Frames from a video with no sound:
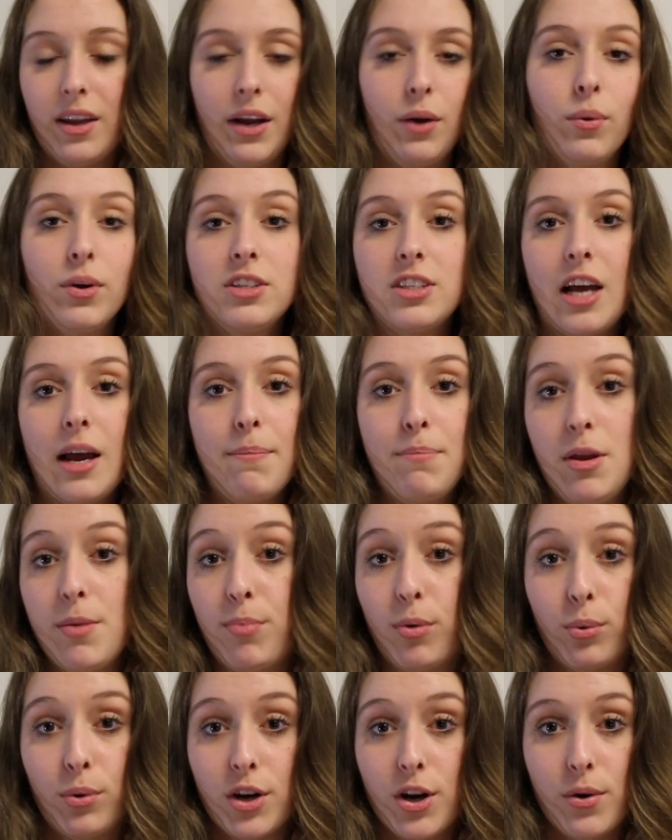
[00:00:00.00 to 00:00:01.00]
Like one time
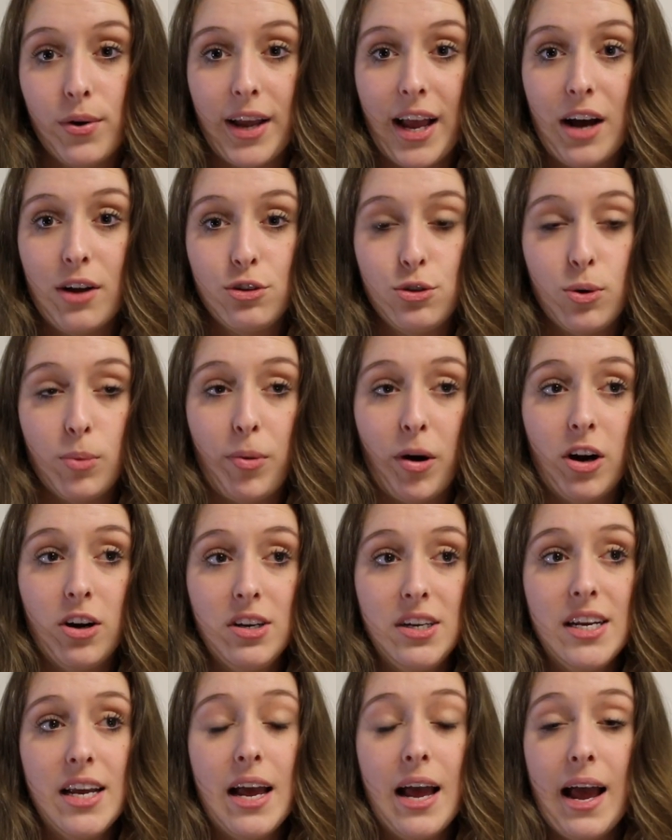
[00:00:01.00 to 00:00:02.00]
people were going out to a
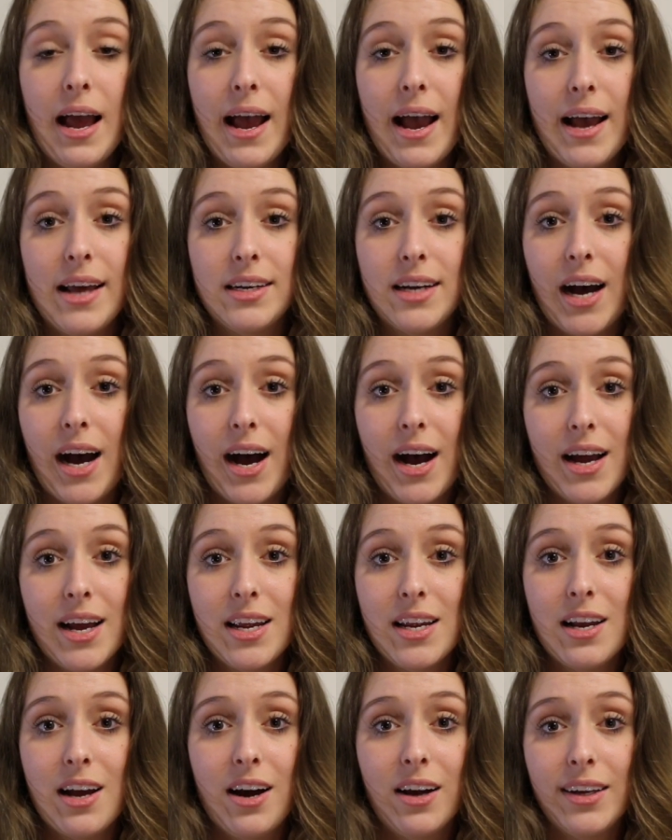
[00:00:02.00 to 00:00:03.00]
party and
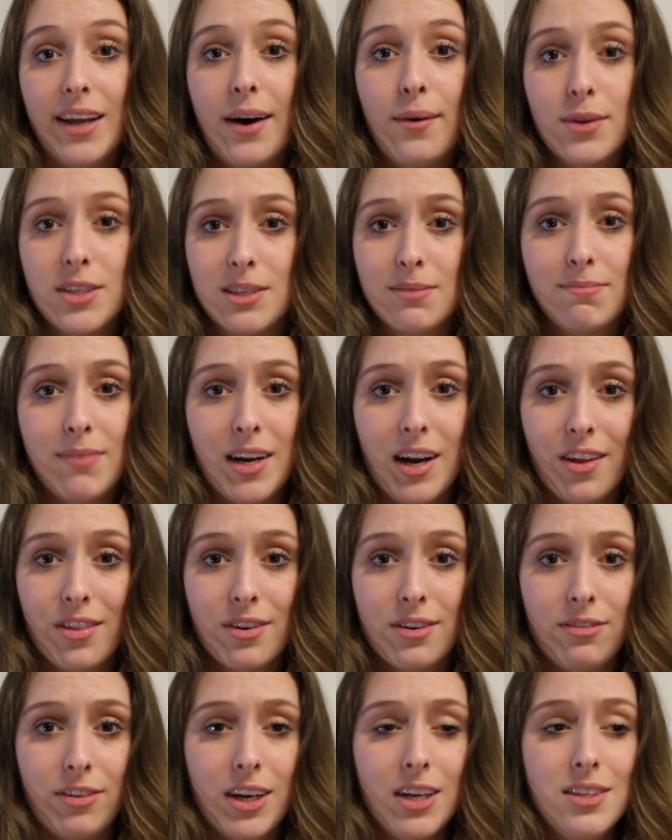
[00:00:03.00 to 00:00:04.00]
I hung out with some of my
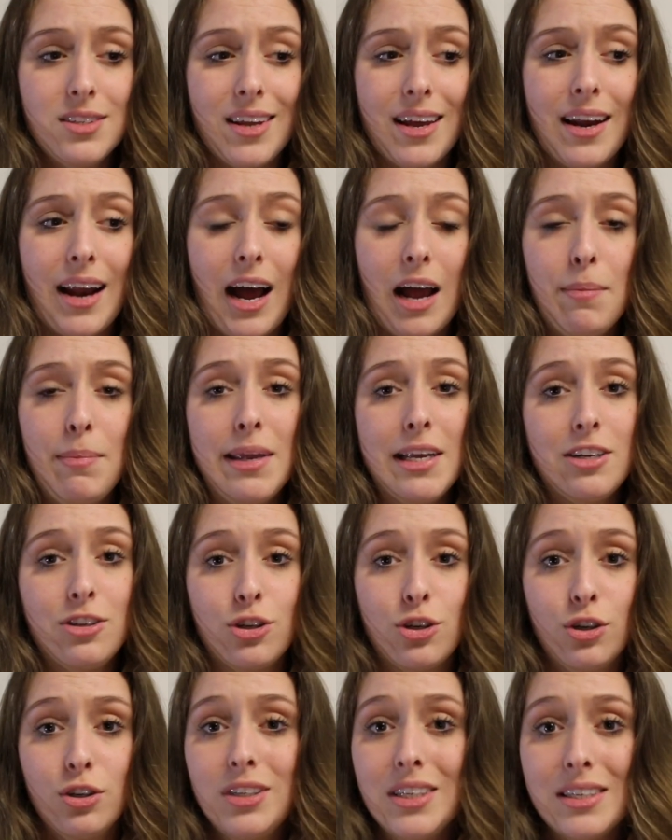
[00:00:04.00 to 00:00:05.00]
other friends and I
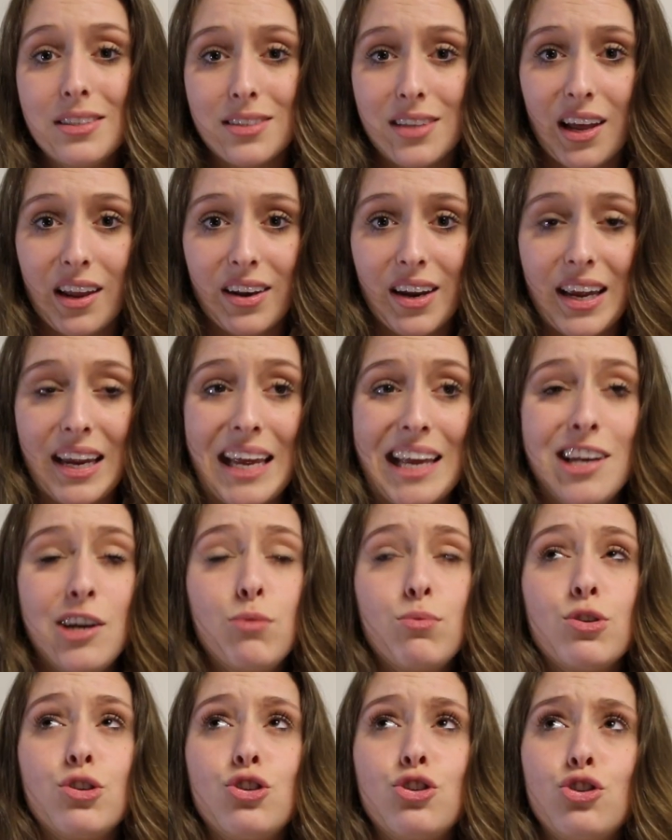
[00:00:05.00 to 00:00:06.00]
baked cookies that night and
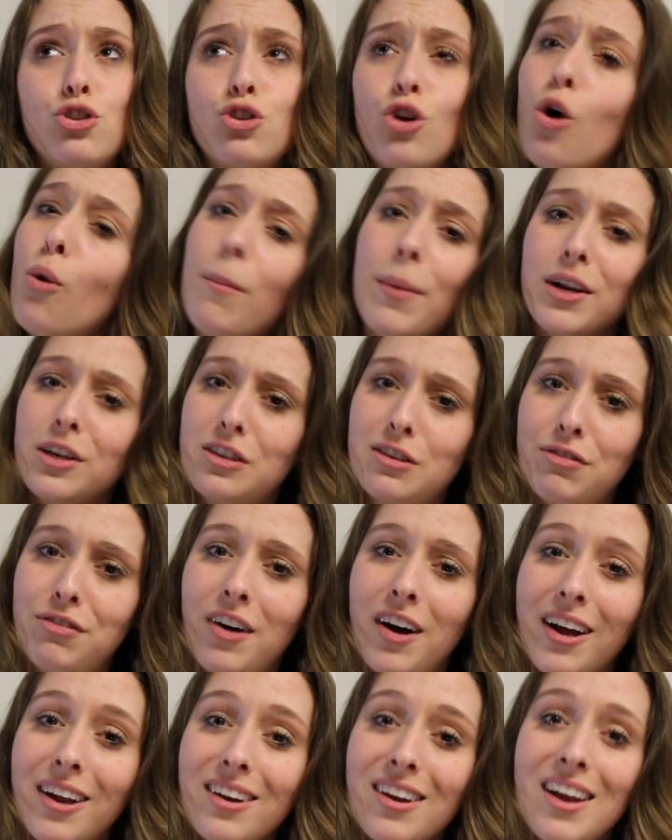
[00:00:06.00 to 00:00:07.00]
it was so much
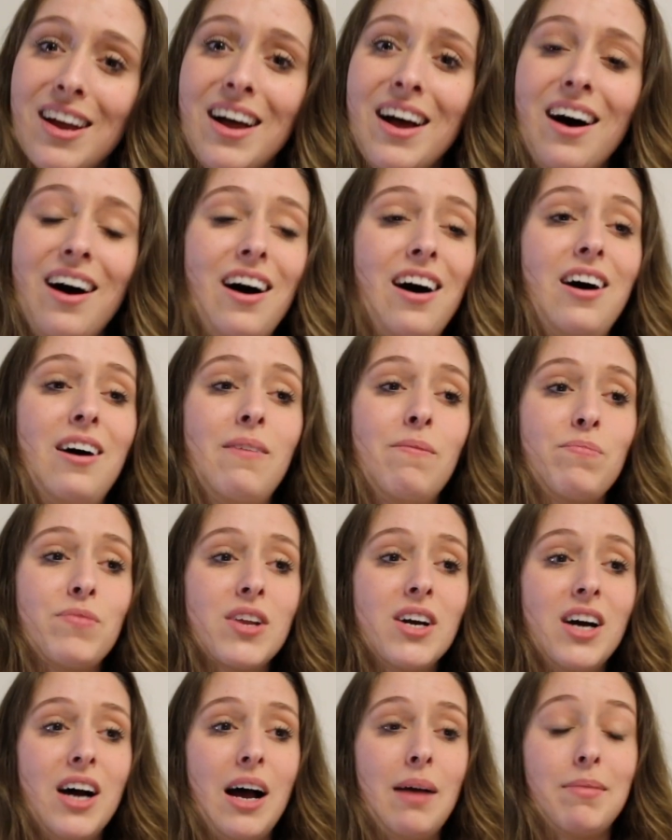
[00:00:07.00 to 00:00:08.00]
fun. Um,
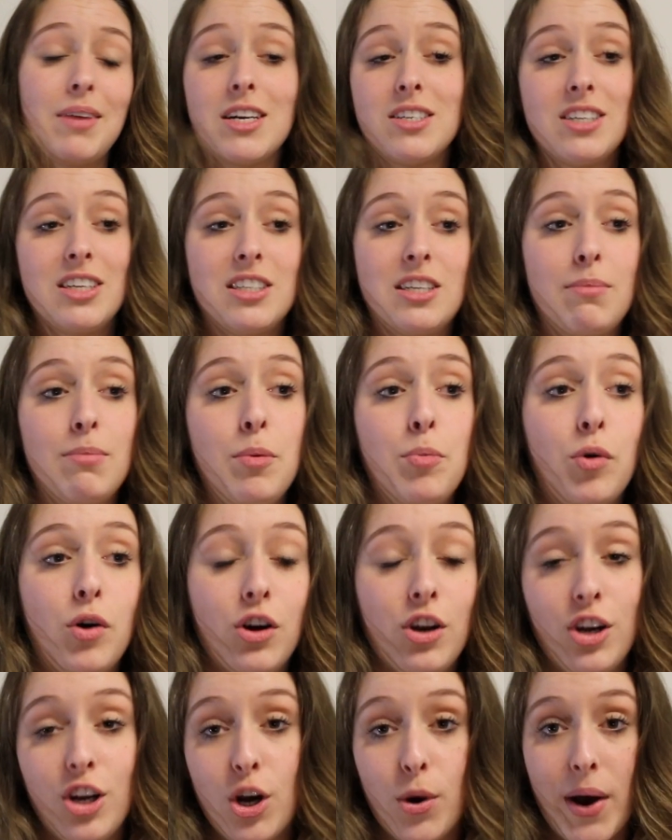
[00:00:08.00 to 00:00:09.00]
I'm guessing some people
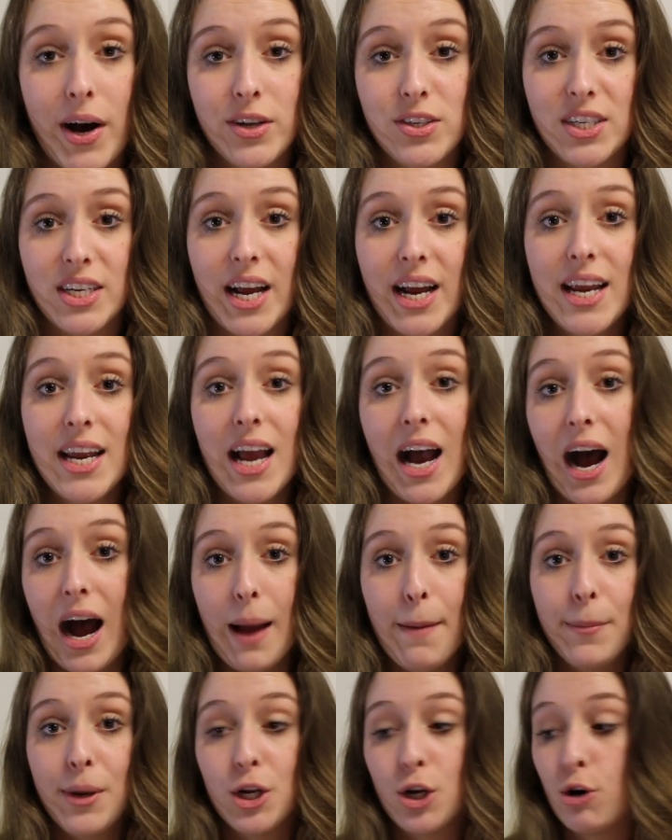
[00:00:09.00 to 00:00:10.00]
are gonna go out tonight.
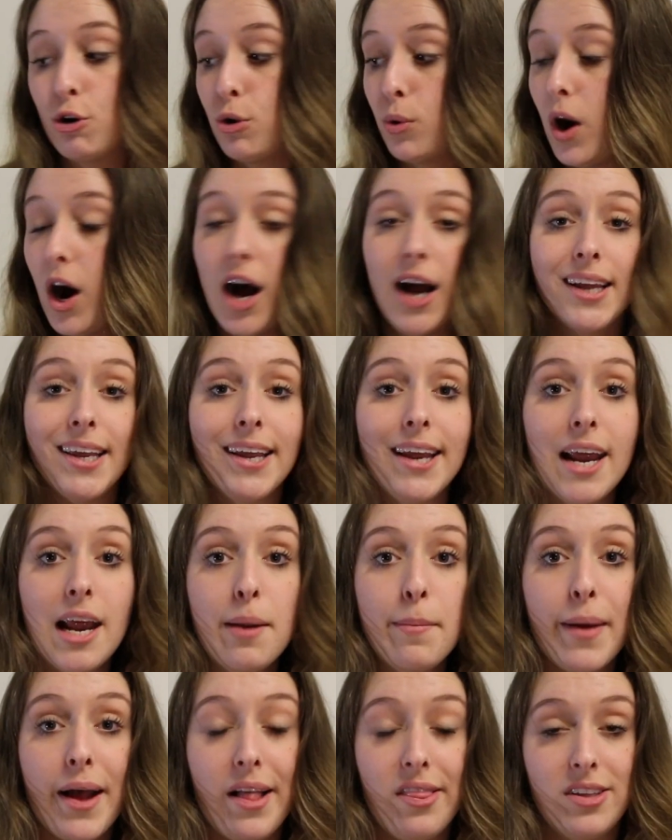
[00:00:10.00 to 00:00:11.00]
I'm gonna go to a hockey
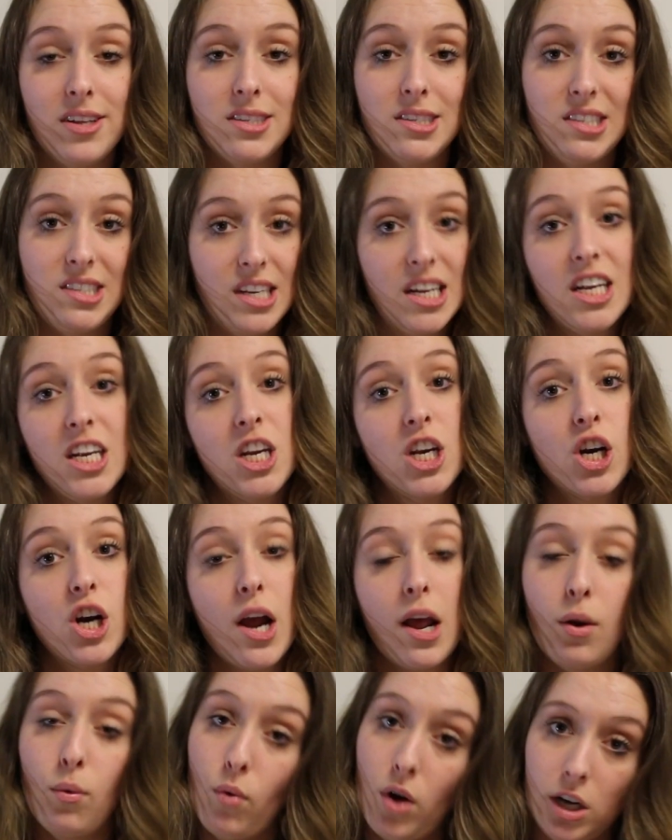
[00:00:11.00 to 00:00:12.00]
game and then sit here
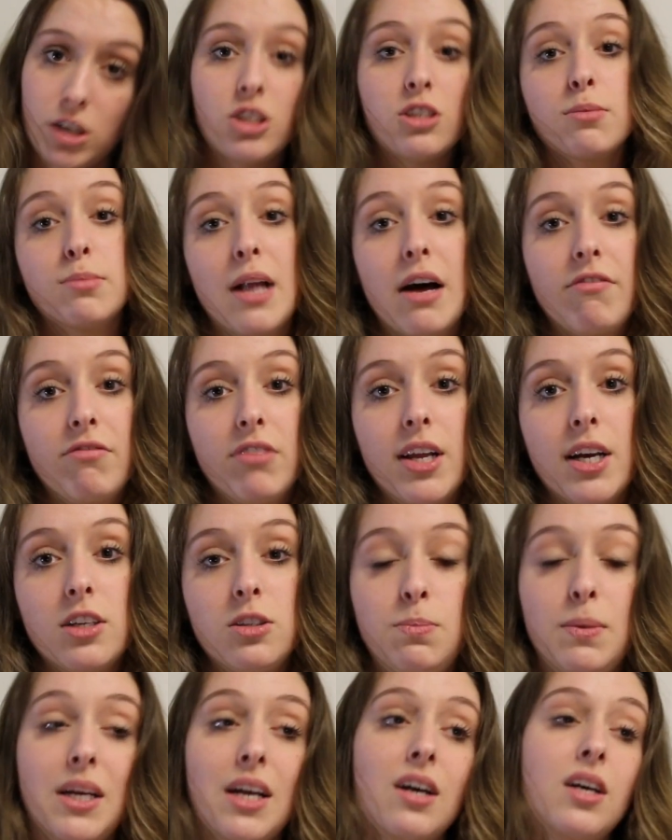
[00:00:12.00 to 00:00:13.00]
and watch some
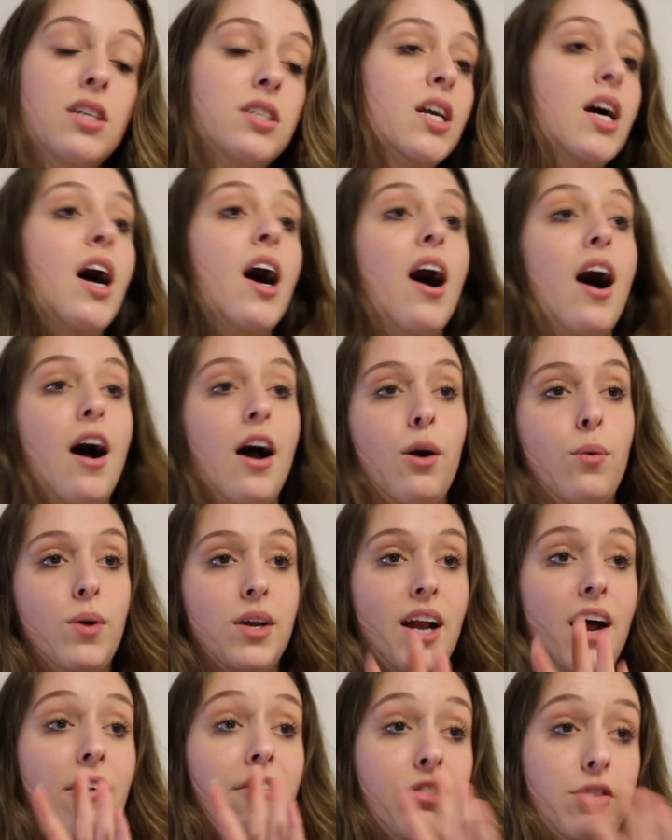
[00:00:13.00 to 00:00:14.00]
Netflix, because I
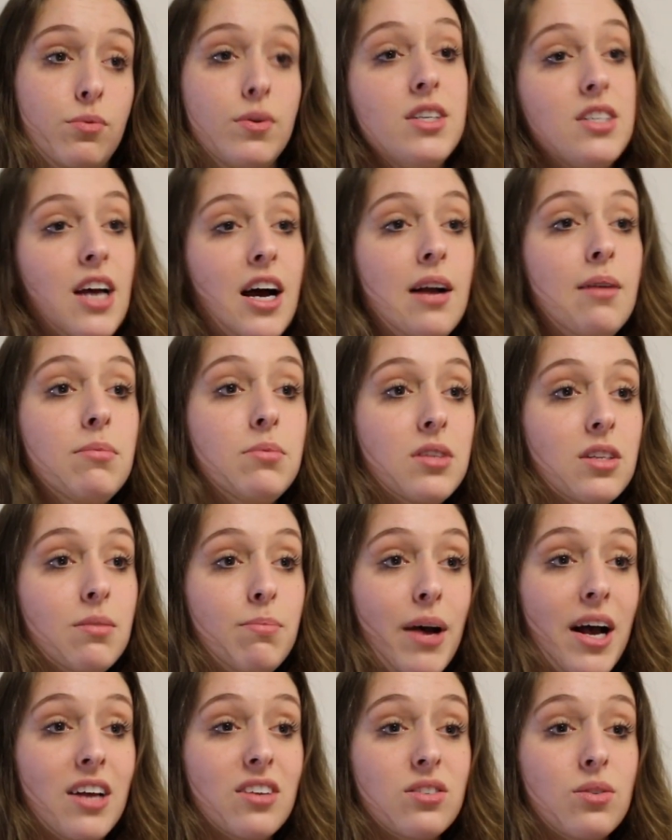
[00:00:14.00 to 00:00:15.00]
went out three times in
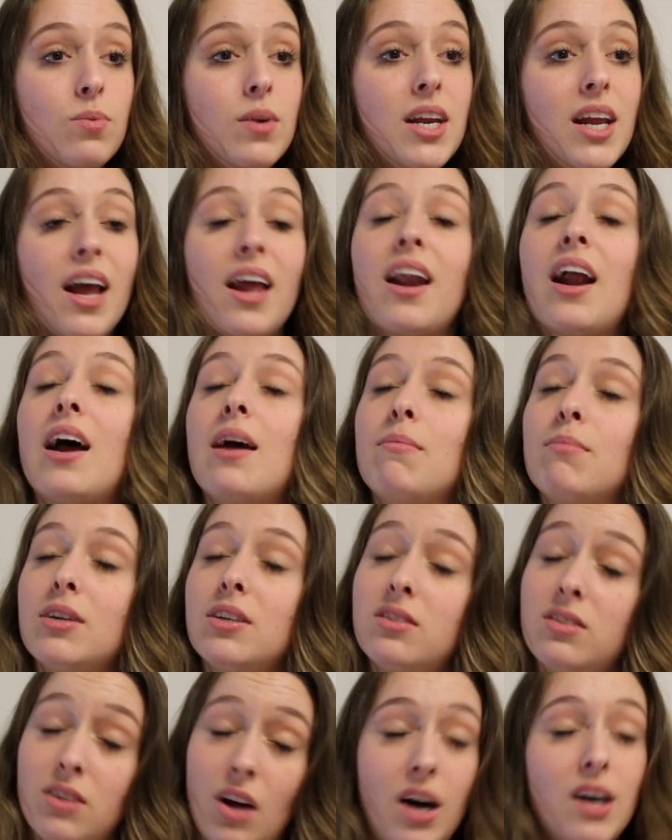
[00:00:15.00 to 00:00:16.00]
the past week and I'm
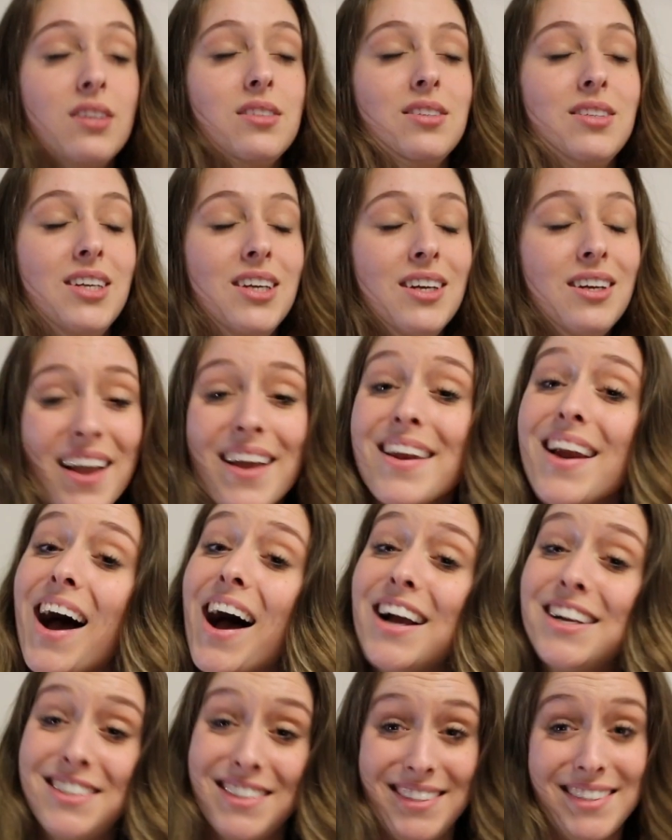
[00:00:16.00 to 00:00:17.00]
exhausted and
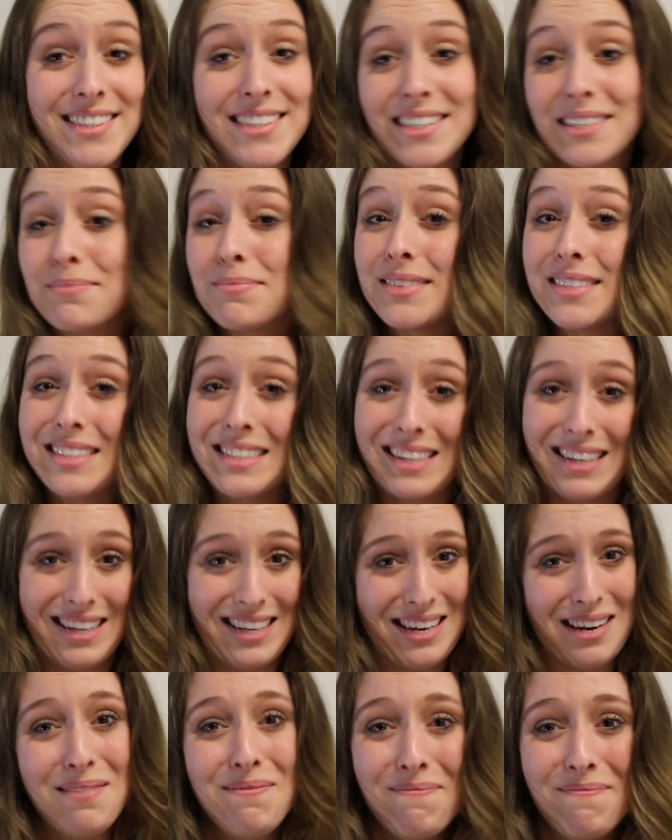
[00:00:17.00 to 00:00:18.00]
I just need some
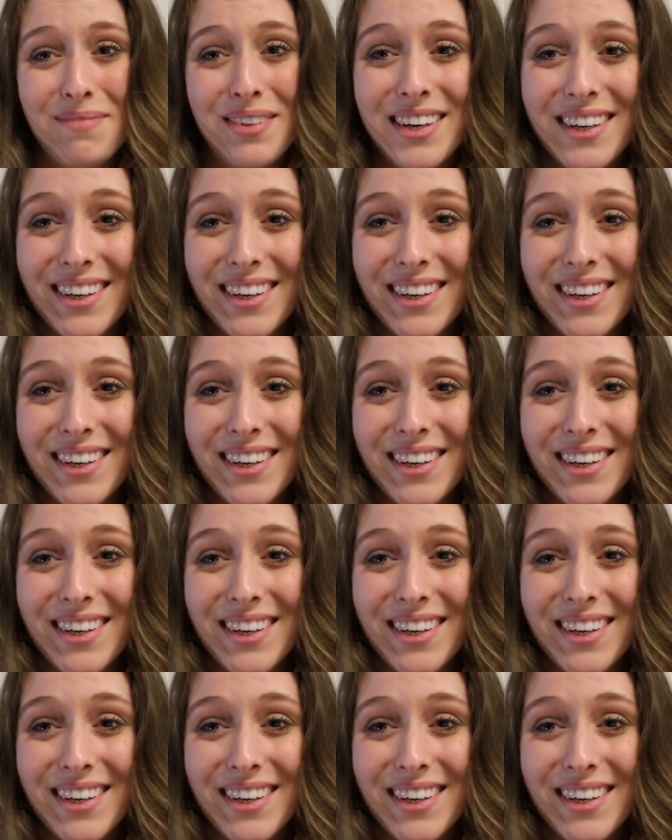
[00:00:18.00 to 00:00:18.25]
sleep.